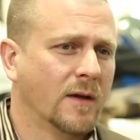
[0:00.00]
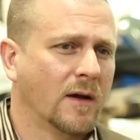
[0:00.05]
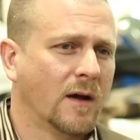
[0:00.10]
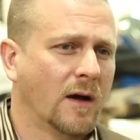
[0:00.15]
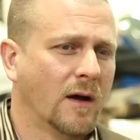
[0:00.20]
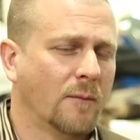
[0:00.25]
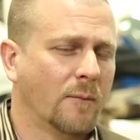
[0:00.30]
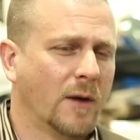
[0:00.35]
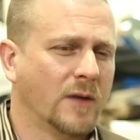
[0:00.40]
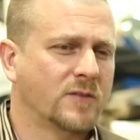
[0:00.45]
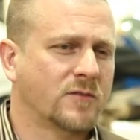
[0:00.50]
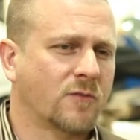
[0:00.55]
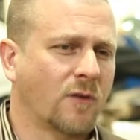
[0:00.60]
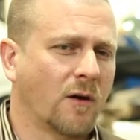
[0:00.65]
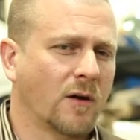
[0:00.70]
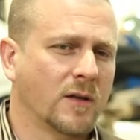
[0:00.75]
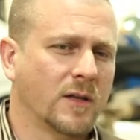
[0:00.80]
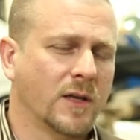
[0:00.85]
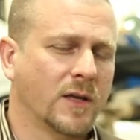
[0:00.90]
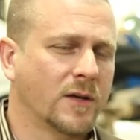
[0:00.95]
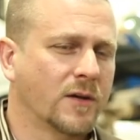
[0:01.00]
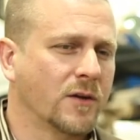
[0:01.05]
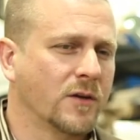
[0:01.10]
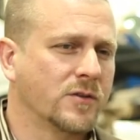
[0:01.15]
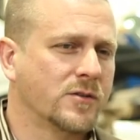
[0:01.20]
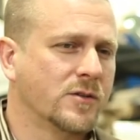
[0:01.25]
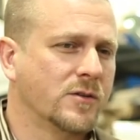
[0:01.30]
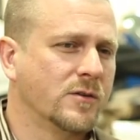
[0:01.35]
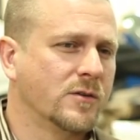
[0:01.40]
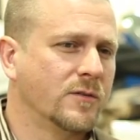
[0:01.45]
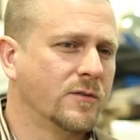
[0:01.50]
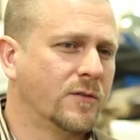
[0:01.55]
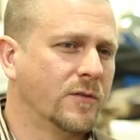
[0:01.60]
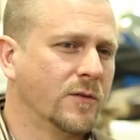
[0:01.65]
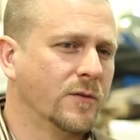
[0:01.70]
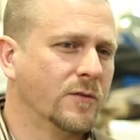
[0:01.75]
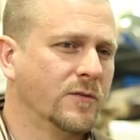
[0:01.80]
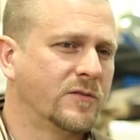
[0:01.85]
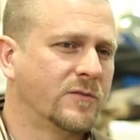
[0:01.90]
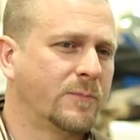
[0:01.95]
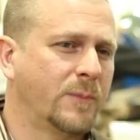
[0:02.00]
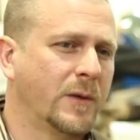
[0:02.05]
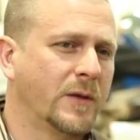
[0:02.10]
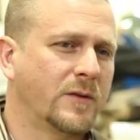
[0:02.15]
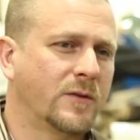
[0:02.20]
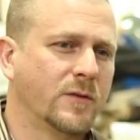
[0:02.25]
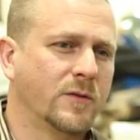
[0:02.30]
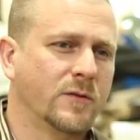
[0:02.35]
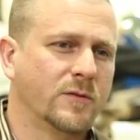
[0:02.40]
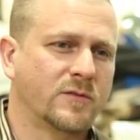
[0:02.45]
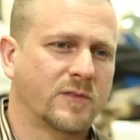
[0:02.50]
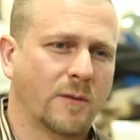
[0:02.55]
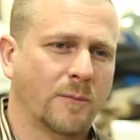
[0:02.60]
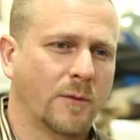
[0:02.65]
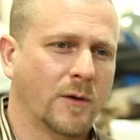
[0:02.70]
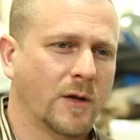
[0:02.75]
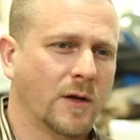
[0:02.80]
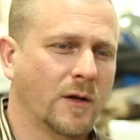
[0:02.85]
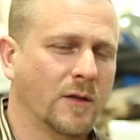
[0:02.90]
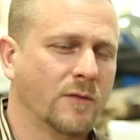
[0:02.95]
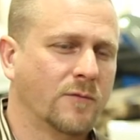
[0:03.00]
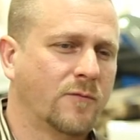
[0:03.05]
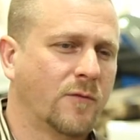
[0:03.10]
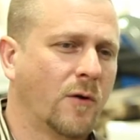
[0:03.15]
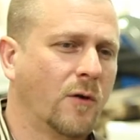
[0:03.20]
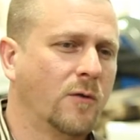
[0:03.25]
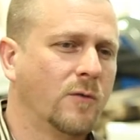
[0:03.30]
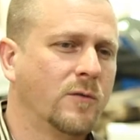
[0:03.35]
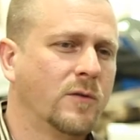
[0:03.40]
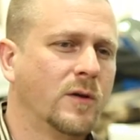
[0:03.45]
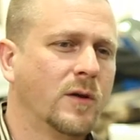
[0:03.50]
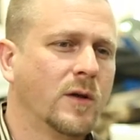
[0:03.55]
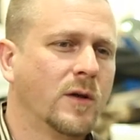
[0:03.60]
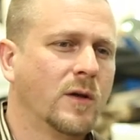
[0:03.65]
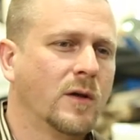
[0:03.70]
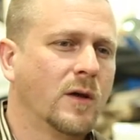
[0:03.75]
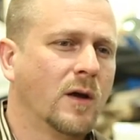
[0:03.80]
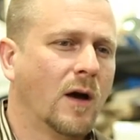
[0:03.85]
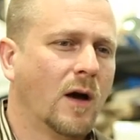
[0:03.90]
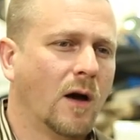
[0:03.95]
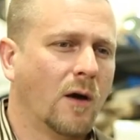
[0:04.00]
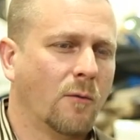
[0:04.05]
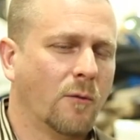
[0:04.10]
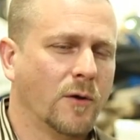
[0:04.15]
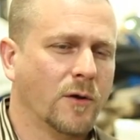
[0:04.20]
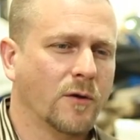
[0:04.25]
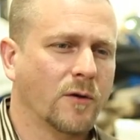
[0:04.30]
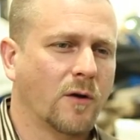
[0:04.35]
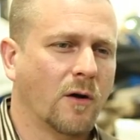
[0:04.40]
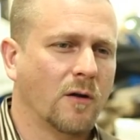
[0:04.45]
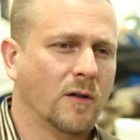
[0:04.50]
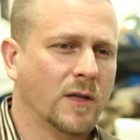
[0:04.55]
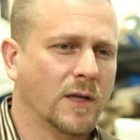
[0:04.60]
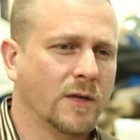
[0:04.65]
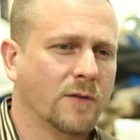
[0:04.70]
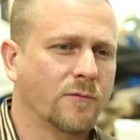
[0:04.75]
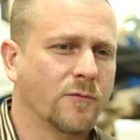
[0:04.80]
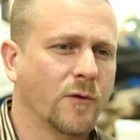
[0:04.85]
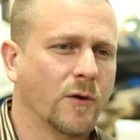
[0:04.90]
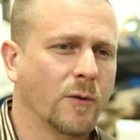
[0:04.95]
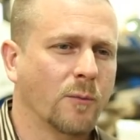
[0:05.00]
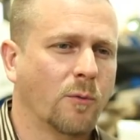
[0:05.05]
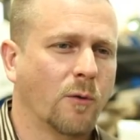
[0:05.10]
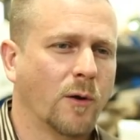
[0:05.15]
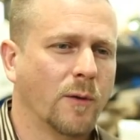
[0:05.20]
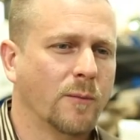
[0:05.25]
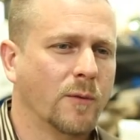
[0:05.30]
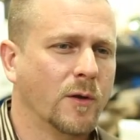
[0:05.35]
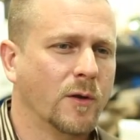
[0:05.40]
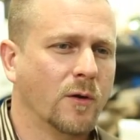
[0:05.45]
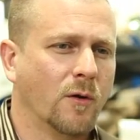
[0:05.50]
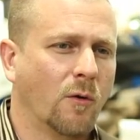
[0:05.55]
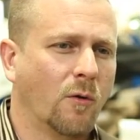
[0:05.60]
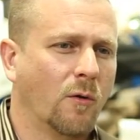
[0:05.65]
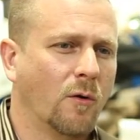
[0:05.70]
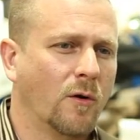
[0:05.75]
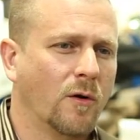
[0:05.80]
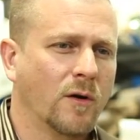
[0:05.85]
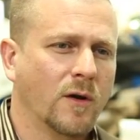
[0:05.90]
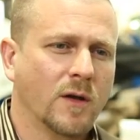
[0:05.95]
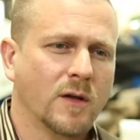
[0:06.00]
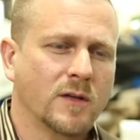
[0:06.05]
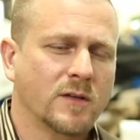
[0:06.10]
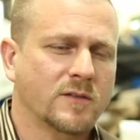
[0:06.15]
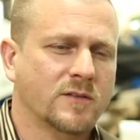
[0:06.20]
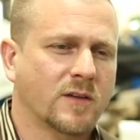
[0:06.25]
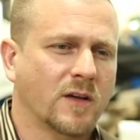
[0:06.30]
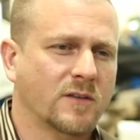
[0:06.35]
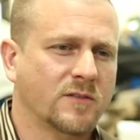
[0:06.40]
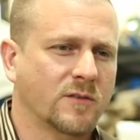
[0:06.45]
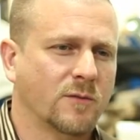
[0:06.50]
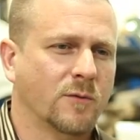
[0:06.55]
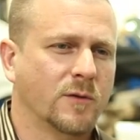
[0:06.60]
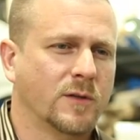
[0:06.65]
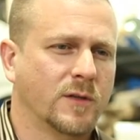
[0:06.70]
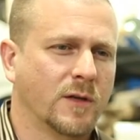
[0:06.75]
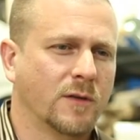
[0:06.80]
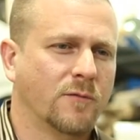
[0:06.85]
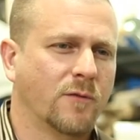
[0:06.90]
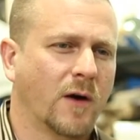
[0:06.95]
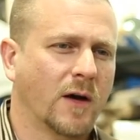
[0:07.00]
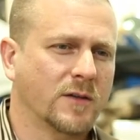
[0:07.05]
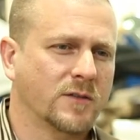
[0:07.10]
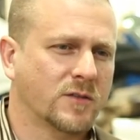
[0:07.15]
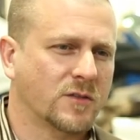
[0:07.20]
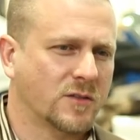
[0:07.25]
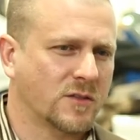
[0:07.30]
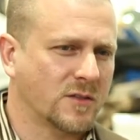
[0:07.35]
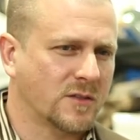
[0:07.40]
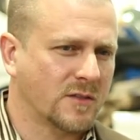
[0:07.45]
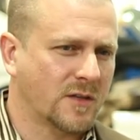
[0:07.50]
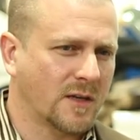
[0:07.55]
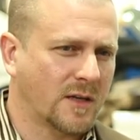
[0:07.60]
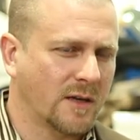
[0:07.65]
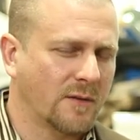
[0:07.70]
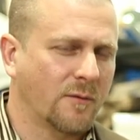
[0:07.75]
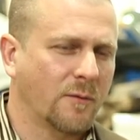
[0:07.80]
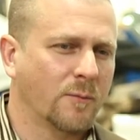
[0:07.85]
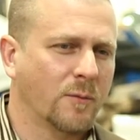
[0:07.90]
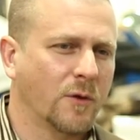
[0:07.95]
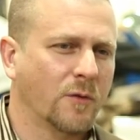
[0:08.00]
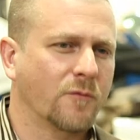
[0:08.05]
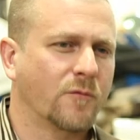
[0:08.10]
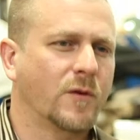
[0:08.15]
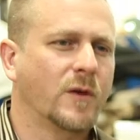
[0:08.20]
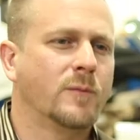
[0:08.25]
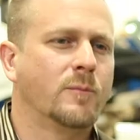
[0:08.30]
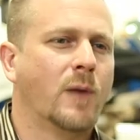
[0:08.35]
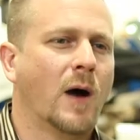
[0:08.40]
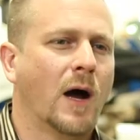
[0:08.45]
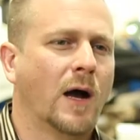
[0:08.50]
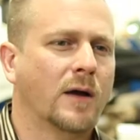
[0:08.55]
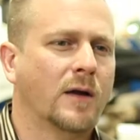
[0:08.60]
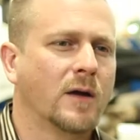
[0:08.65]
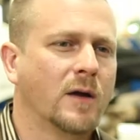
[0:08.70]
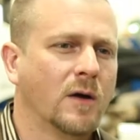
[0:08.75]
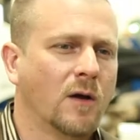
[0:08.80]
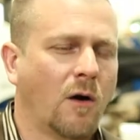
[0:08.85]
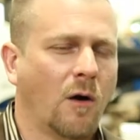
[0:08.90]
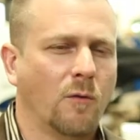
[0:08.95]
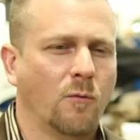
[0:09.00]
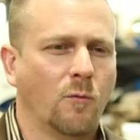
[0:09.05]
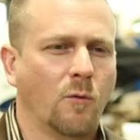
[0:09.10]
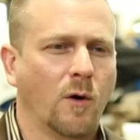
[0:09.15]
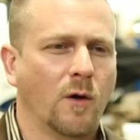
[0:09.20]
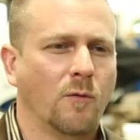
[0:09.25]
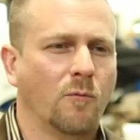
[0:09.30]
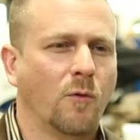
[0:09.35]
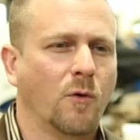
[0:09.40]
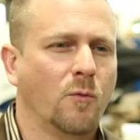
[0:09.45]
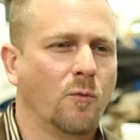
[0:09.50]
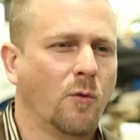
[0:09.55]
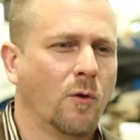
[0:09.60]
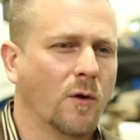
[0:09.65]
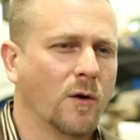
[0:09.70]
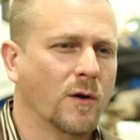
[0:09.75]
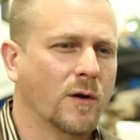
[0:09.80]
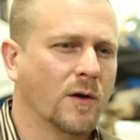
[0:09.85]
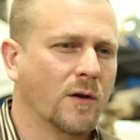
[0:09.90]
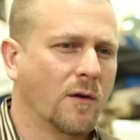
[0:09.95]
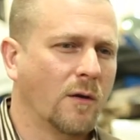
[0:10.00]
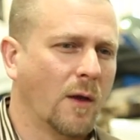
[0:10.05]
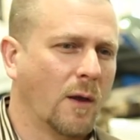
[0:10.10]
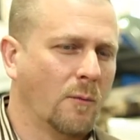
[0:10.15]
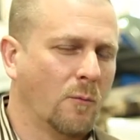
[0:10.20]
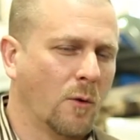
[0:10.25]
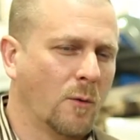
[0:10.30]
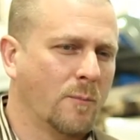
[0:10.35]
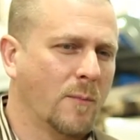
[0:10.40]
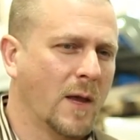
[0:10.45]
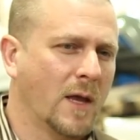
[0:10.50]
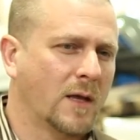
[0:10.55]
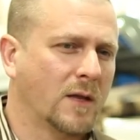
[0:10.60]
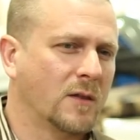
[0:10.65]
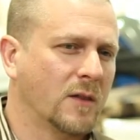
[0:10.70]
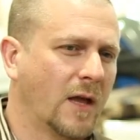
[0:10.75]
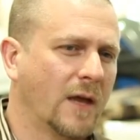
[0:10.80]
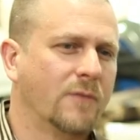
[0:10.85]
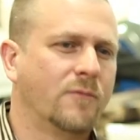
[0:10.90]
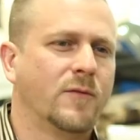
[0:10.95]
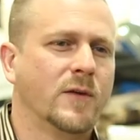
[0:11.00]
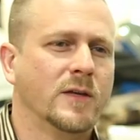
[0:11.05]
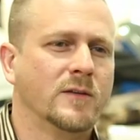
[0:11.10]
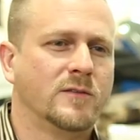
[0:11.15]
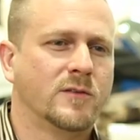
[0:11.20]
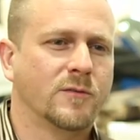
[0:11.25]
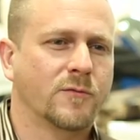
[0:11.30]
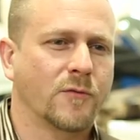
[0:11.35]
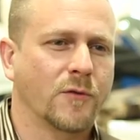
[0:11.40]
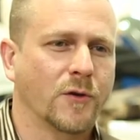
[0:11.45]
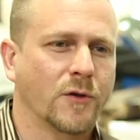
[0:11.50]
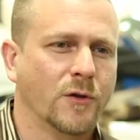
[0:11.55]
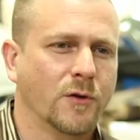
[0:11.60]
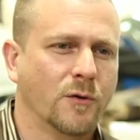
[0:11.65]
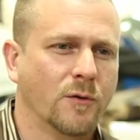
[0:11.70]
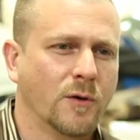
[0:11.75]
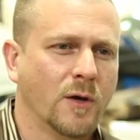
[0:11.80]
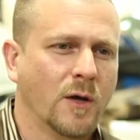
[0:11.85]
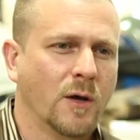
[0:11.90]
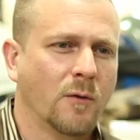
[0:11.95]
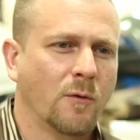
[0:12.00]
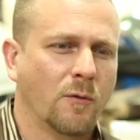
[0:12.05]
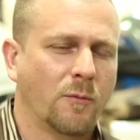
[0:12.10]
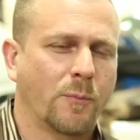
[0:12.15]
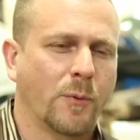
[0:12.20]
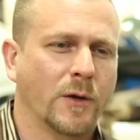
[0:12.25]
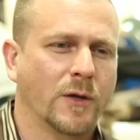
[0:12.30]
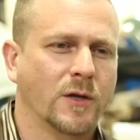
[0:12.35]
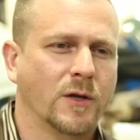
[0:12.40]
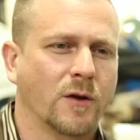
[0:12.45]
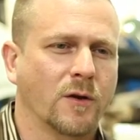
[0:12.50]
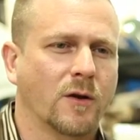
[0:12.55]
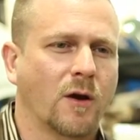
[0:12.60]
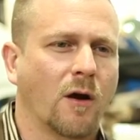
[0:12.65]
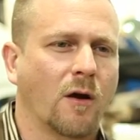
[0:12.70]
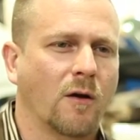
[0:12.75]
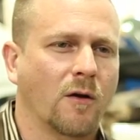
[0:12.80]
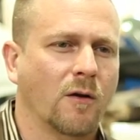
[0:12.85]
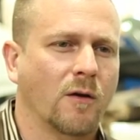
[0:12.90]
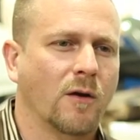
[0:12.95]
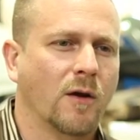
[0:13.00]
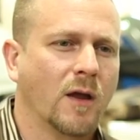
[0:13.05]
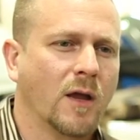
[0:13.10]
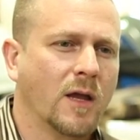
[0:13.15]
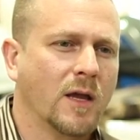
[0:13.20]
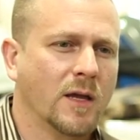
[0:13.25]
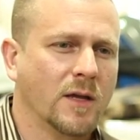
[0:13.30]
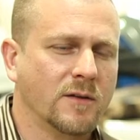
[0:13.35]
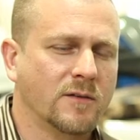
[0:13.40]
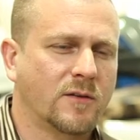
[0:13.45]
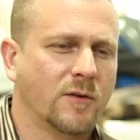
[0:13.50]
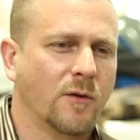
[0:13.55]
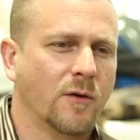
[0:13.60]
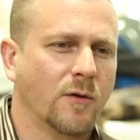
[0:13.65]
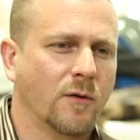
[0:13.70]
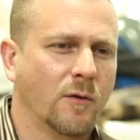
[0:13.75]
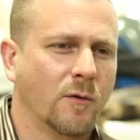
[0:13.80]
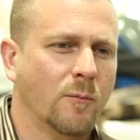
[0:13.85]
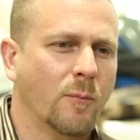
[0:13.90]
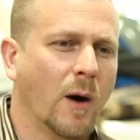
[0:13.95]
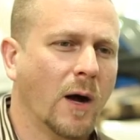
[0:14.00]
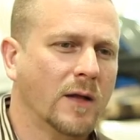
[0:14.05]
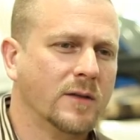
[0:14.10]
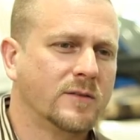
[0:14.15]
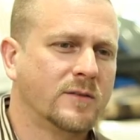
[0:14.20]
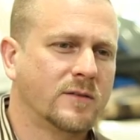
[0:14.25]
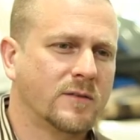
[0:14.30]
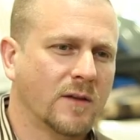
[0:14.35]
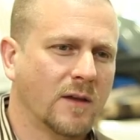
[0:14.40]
I'd strongly encourage you to speak to somebody on the phone when you're calling in for your appointment, or discuss it with the advisors just to give them your feedback on what would work and would make life easy for you with bringing your car into Bud's